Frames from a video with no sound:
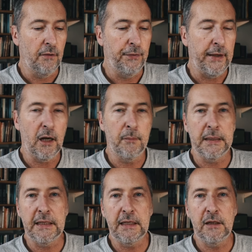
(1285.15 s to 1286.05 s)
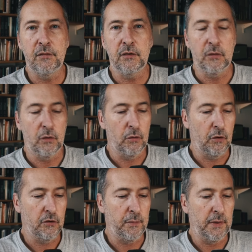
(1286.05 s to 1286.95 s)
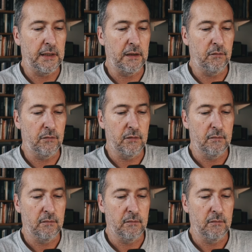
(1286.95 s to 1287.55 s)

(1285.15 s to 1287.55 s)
They are believed or not believed.